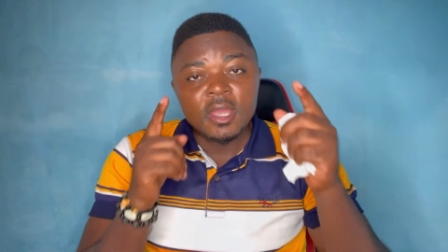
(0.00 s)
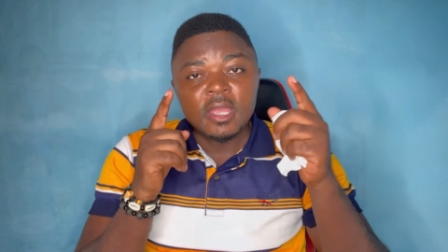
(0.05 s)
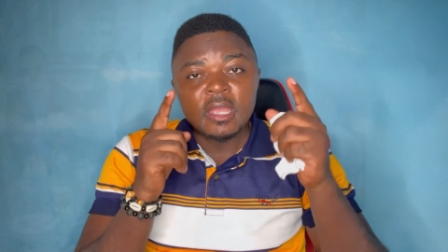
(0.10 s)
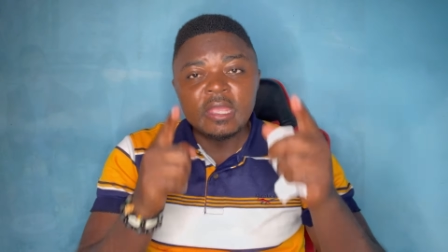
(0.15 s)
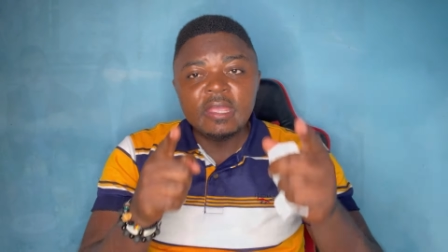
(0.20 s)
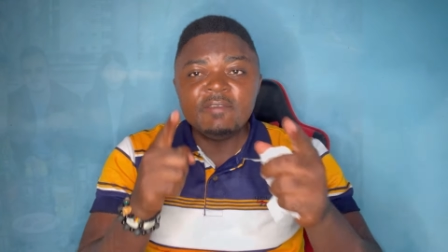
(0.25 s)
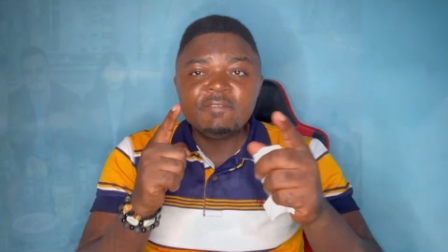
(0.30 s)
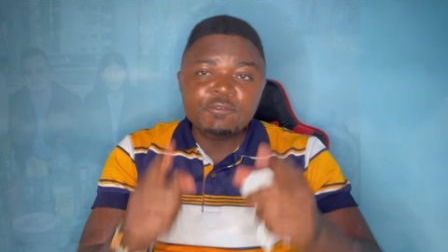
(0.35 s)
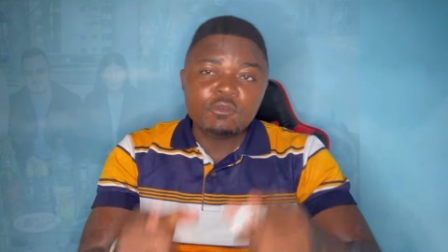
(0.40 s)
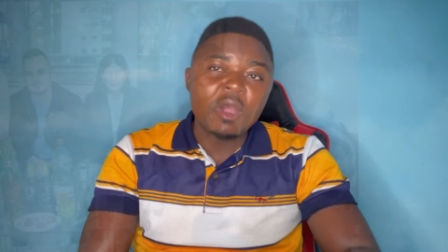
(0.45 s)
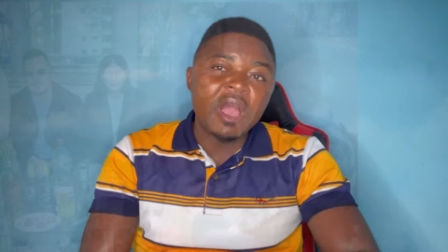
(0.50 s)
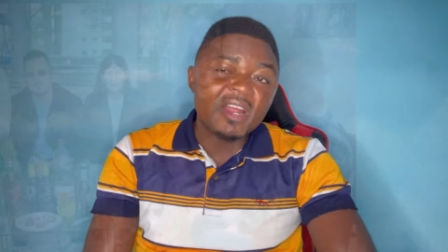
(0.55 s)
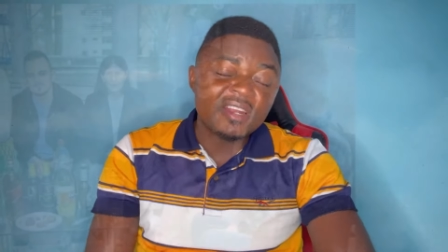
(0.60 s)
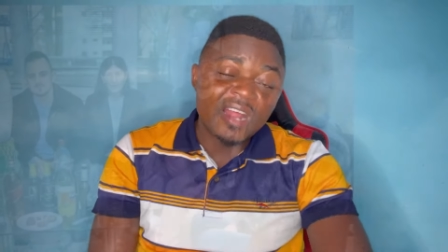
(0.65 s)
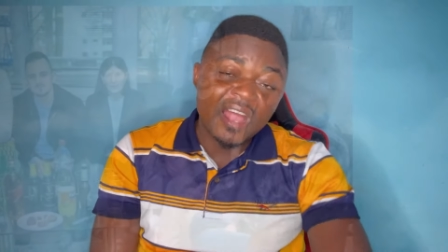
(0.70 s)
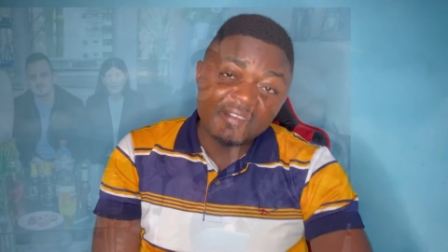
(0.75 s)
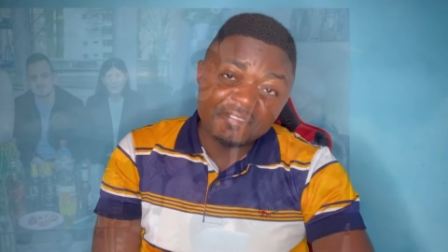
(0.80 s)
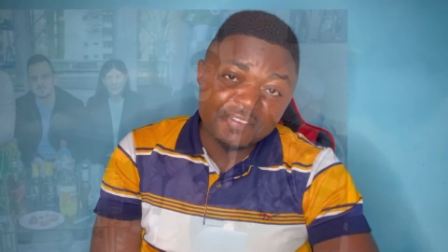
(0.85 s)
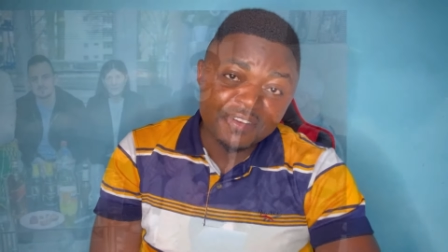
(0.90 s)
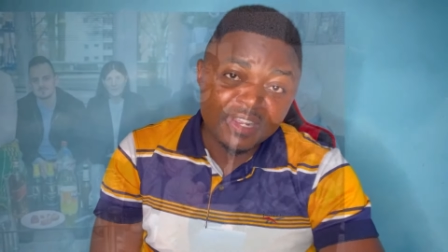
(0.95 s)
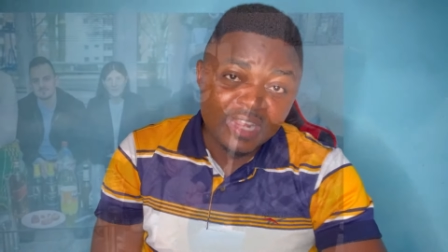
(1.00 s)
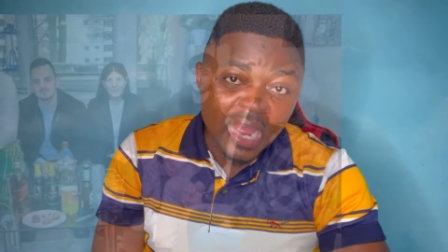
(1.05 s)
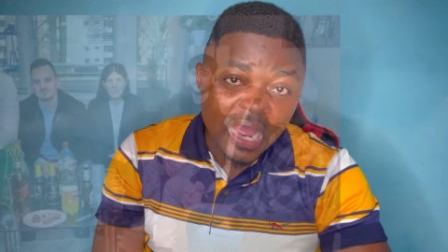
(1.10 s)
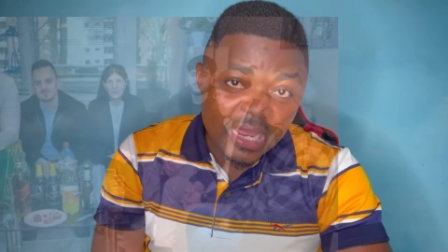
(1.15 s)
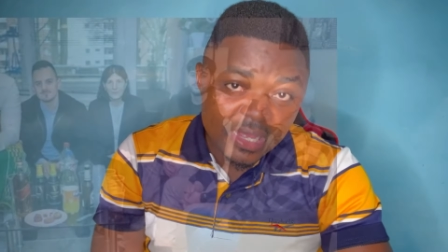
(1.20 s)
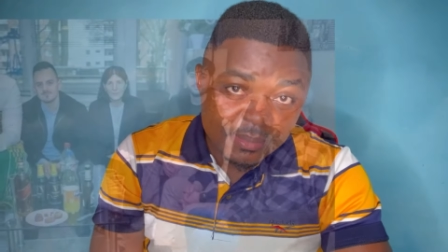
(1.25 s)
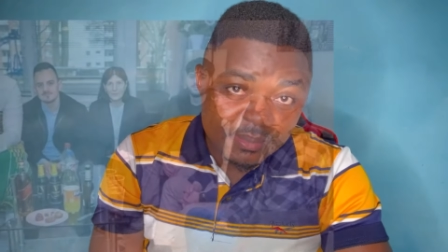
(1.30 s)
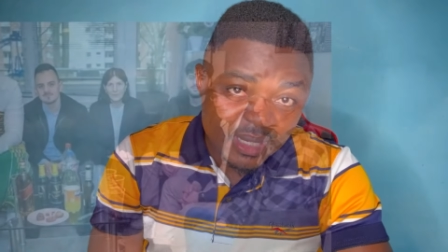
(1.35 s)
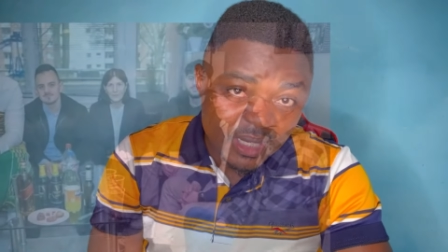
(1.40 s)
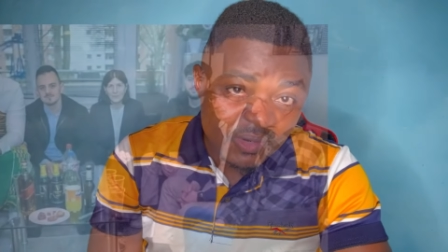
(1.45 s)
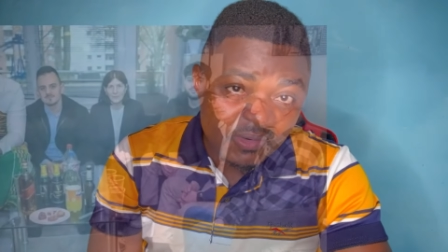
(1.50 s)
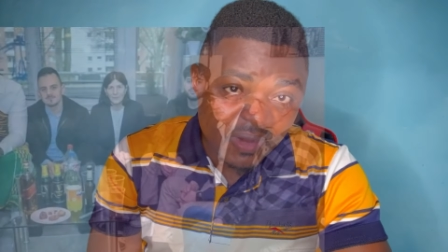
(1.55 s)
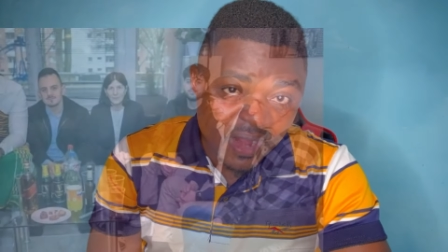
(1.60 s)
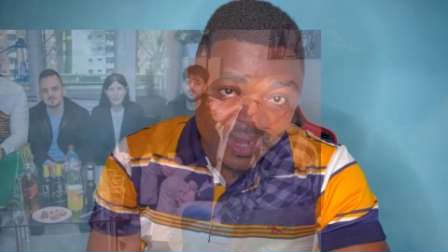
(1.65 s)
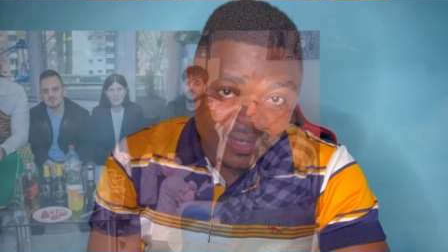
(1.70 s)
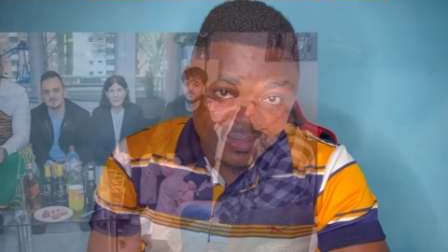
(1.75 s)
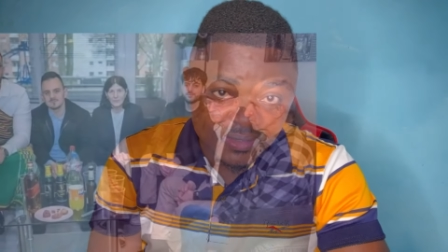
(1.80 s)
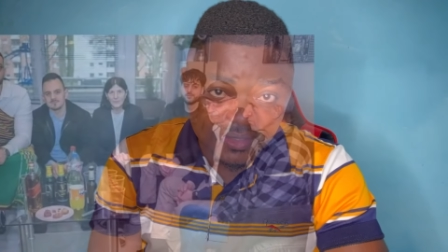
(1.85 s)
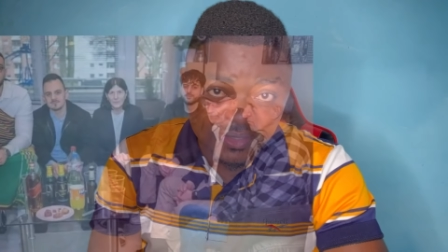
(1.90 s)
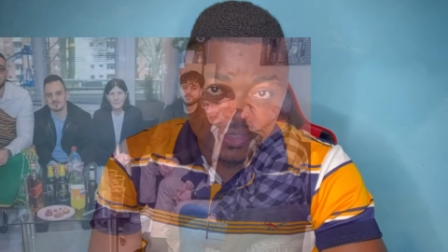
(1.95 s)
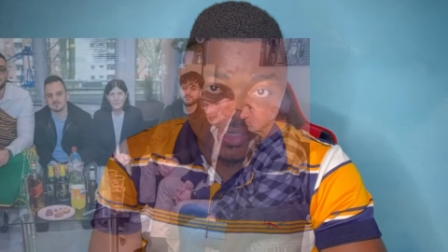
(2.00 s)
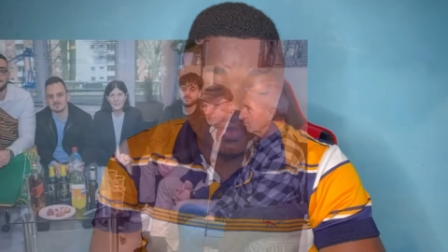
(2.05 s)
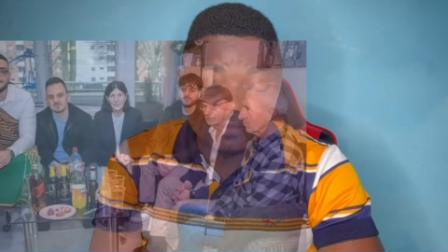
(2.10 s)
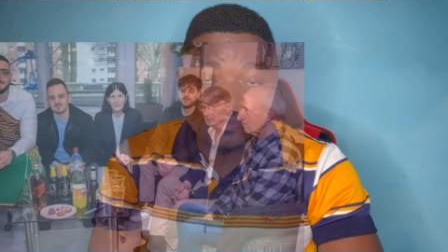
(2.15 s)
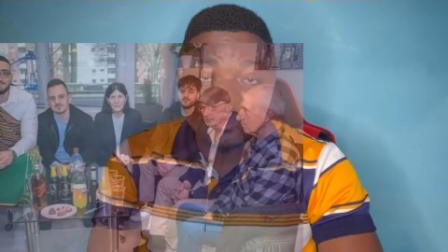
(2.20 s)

If you are an African immigrant, if